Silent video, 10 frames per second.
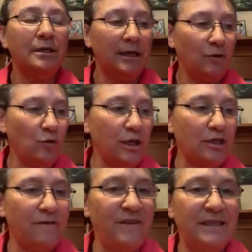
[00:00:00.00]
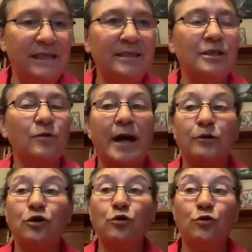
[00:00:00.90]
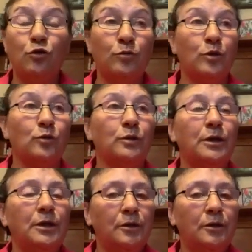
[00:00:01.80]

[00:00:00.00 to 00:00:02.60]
in order to fit into our new normal,